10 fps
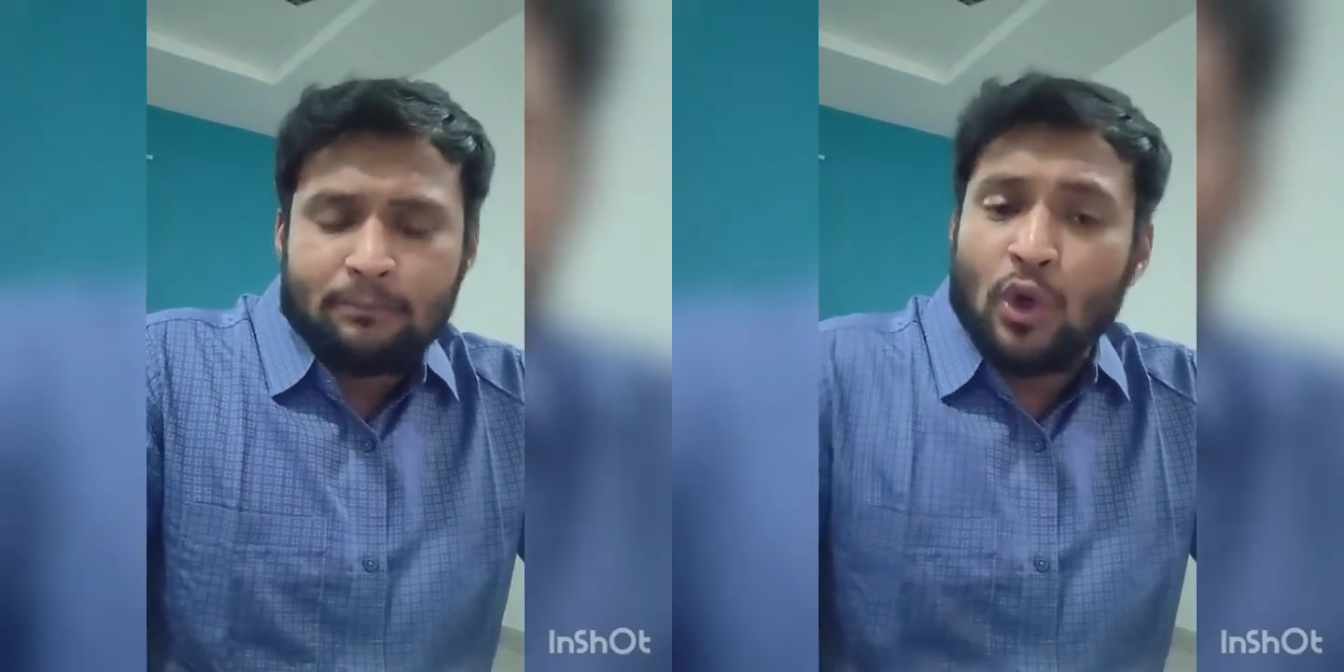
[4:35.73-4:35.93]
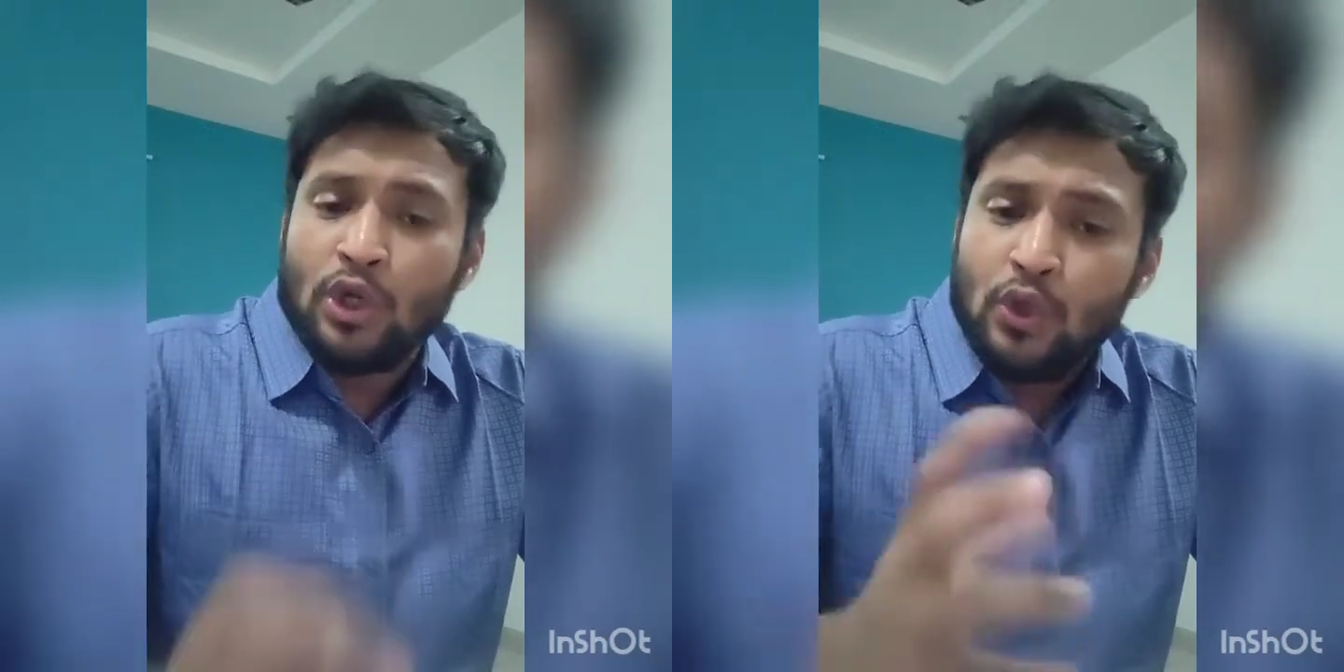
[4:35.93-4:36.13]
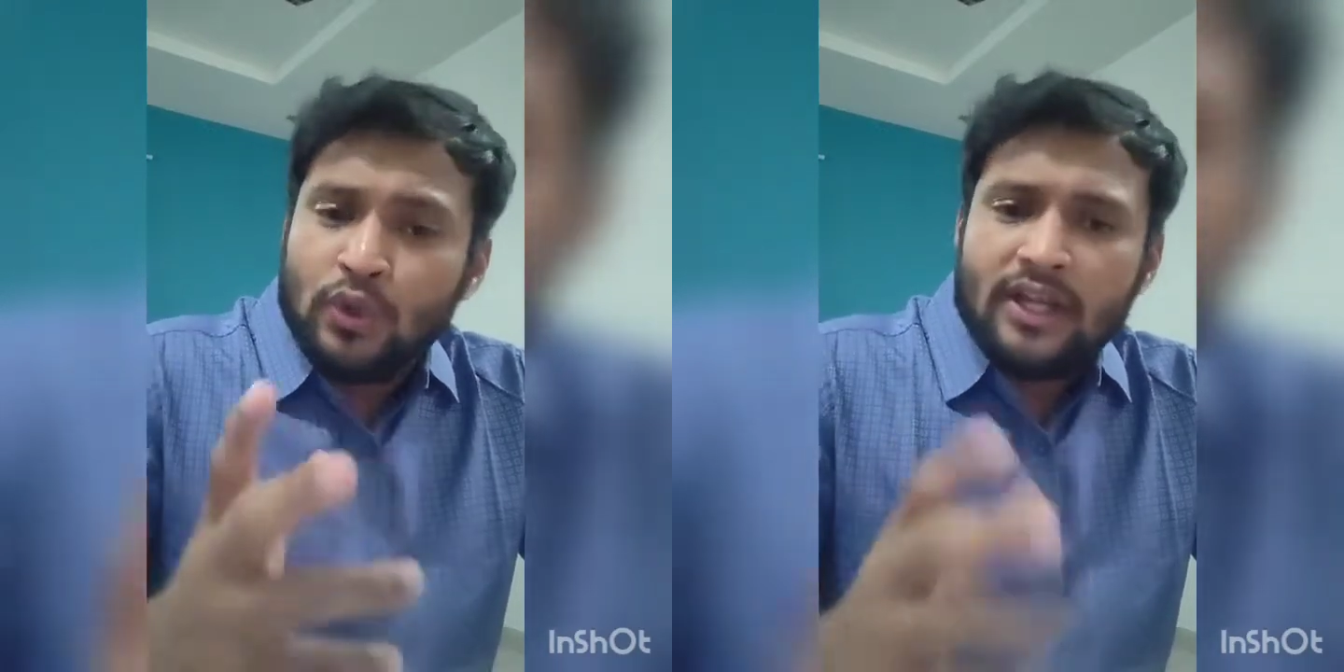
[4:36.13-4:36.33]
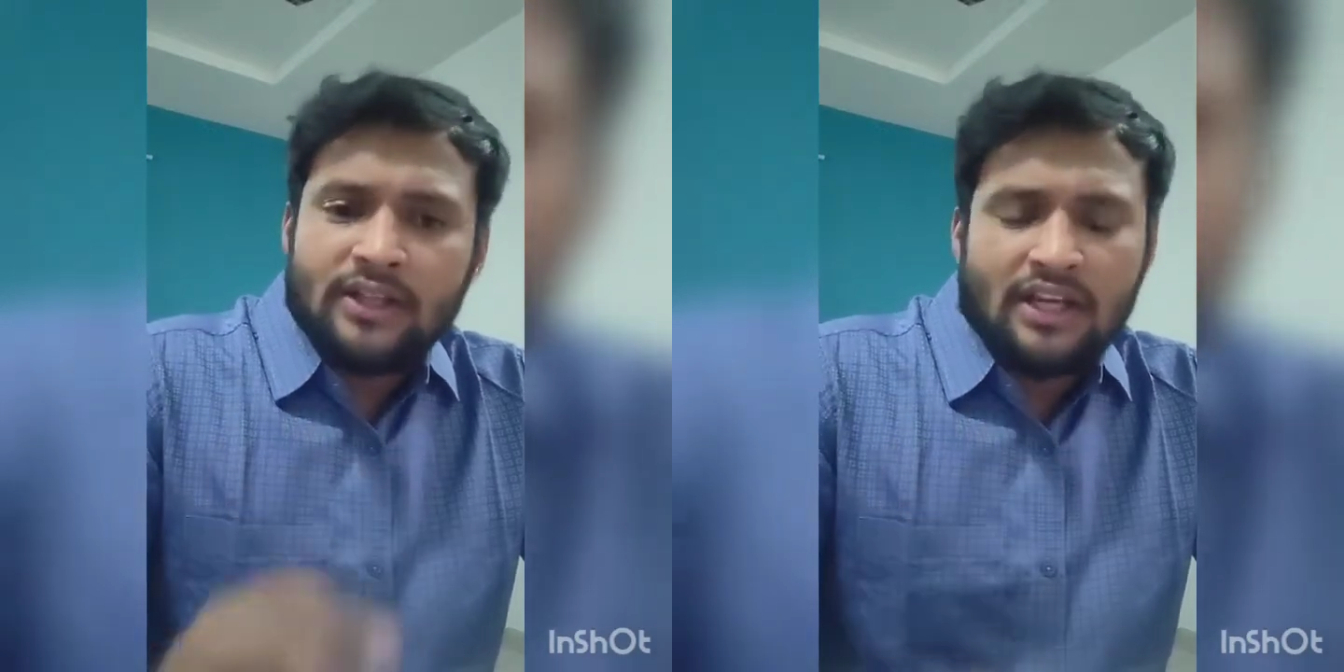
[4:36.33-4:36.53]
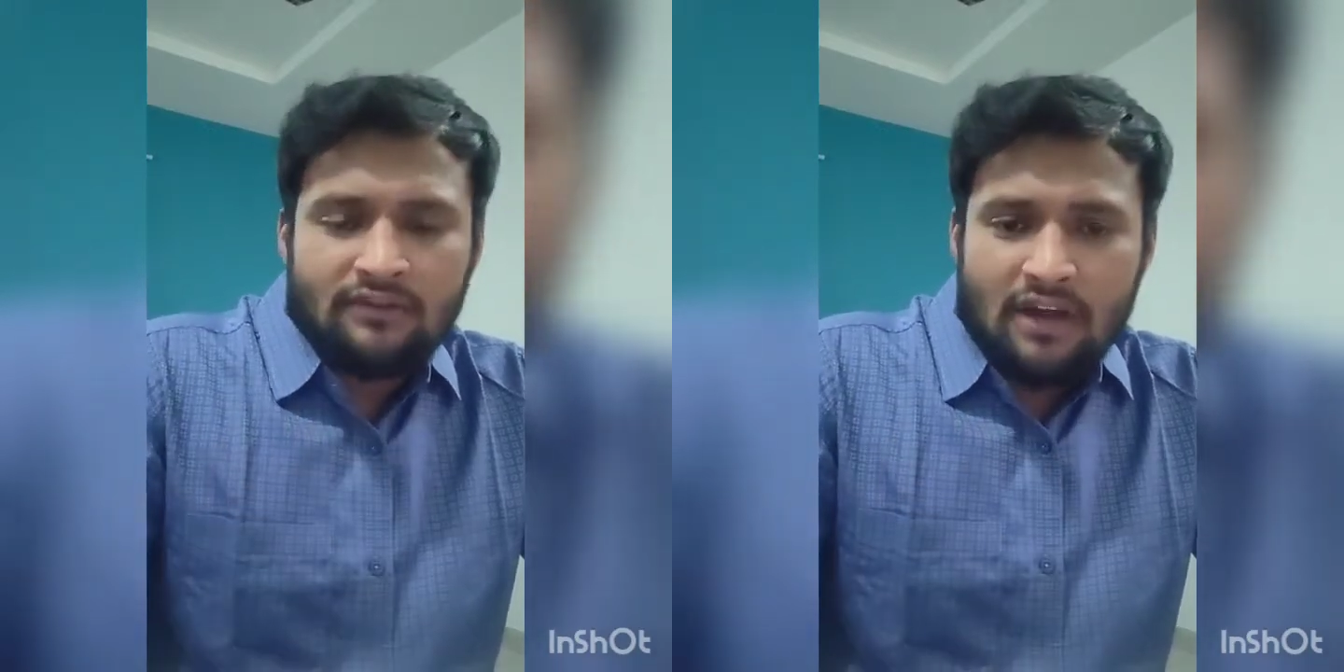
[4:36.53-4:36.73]

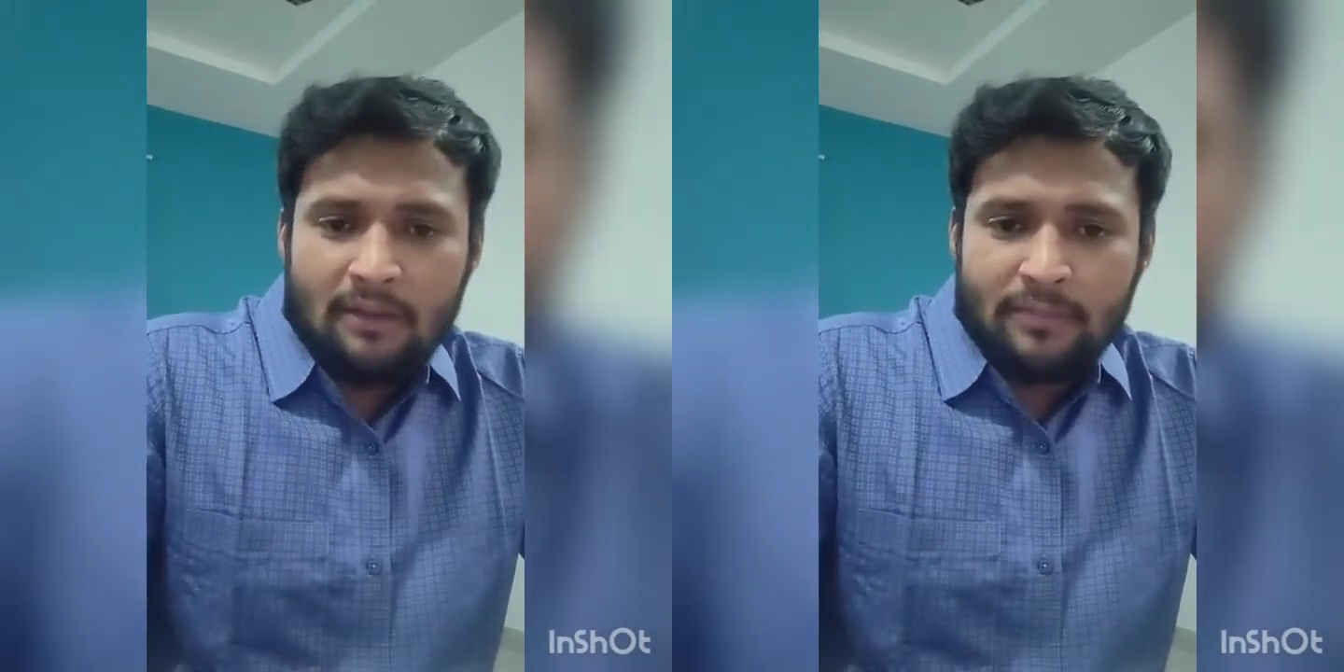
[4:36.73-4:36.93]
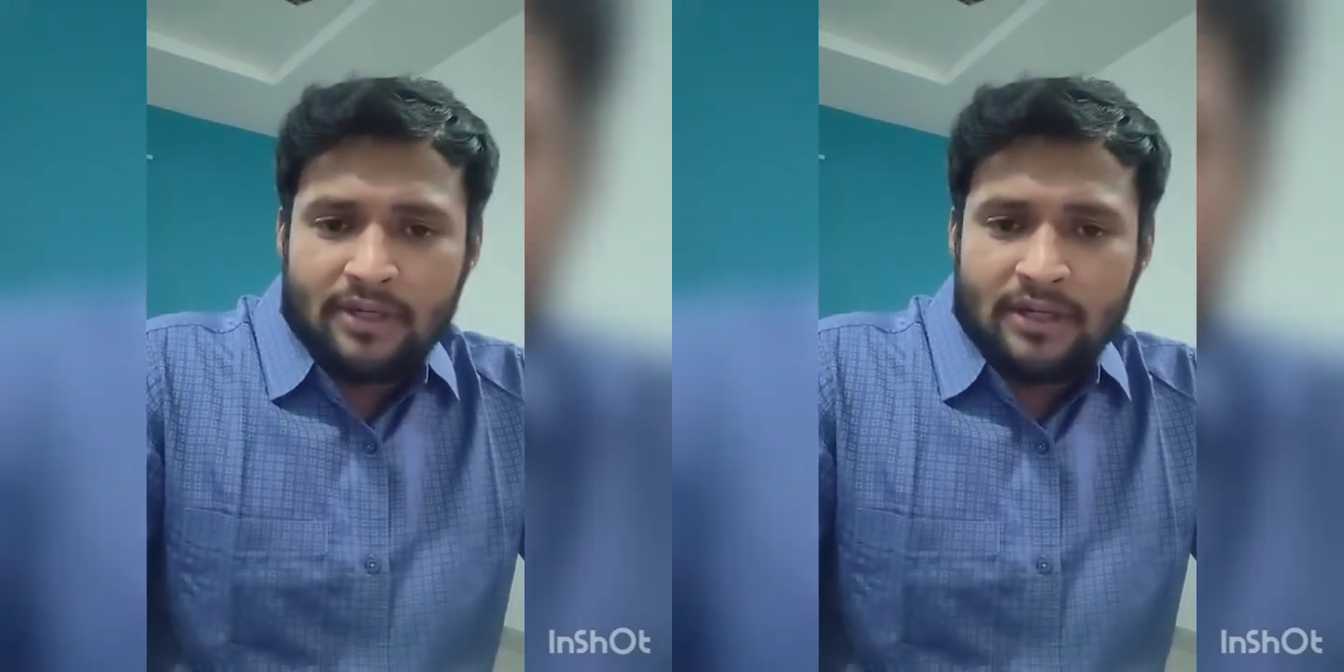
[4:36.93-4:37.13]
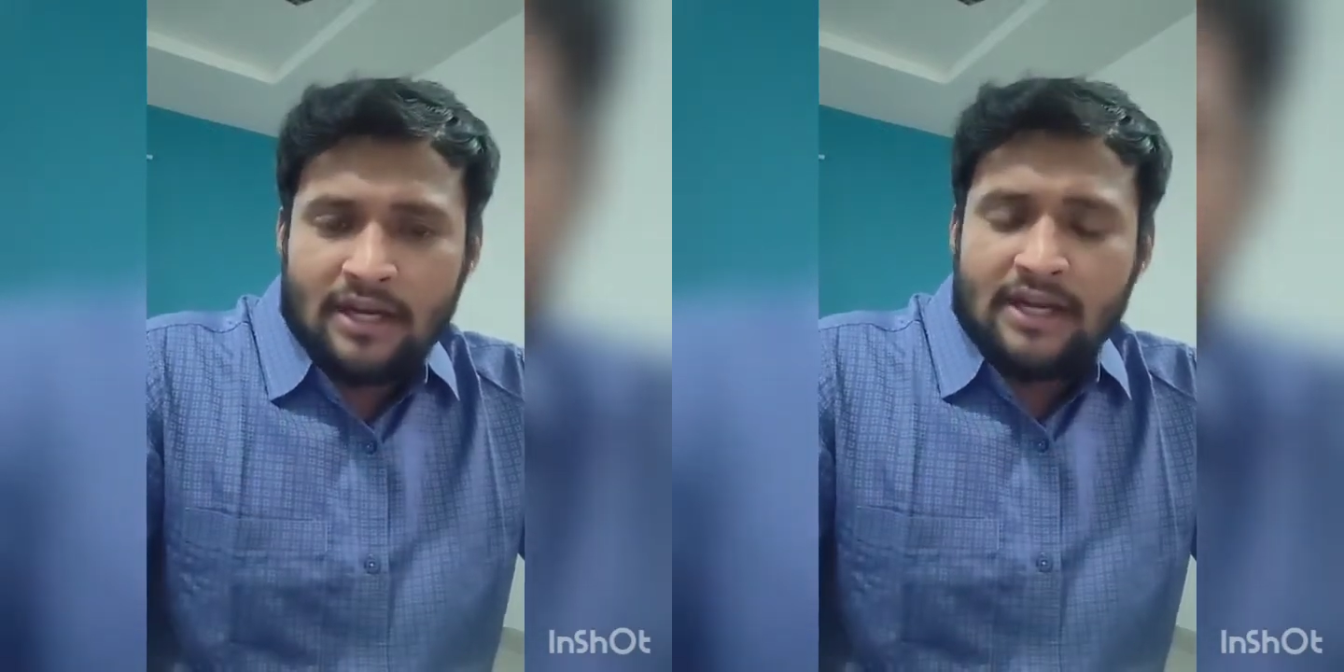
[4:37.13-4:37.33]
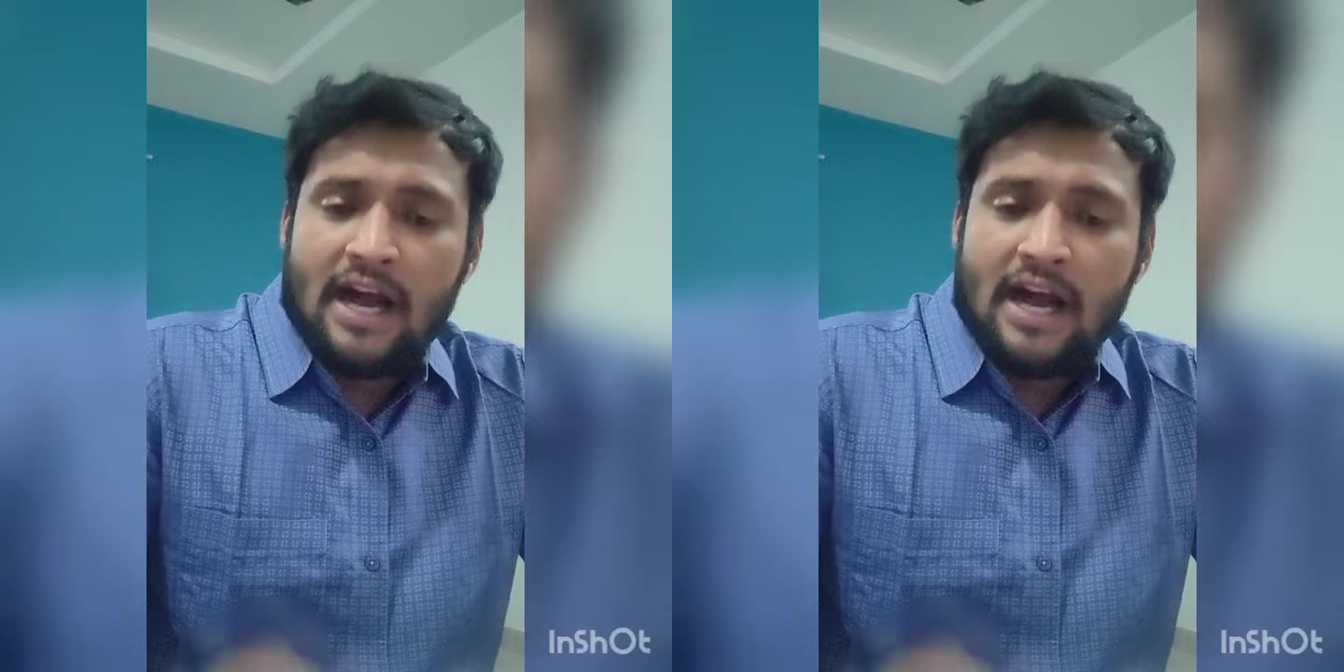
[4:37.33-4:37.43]
polluting the environment,